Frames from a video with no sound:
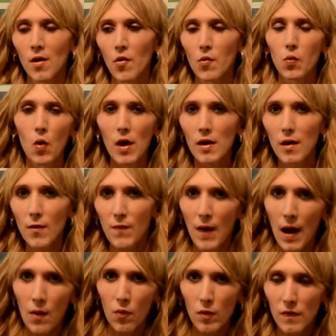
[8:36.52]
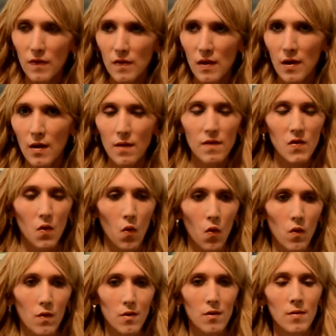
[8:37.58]
what if I were cis,
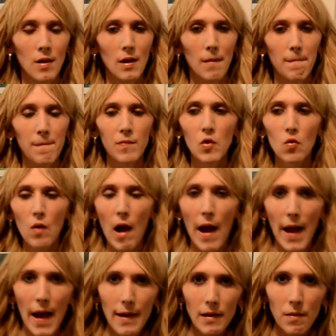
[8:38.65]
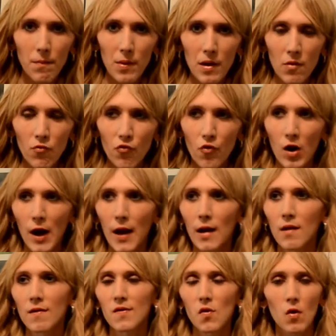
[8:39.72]
or do I hate being
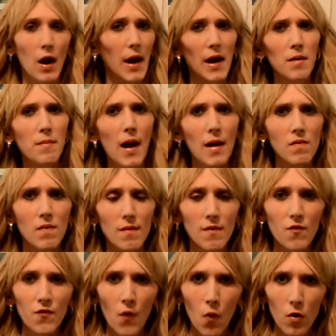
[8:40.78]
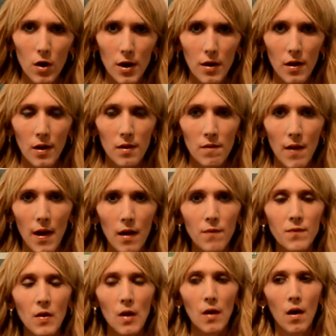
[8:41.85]
trans, or am I dysphoric enough?
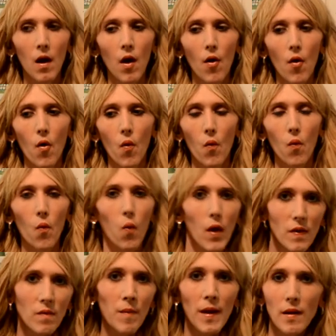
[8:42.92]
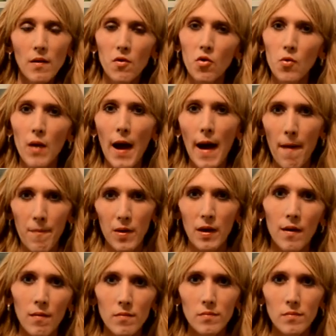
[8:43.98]
What's making you happy?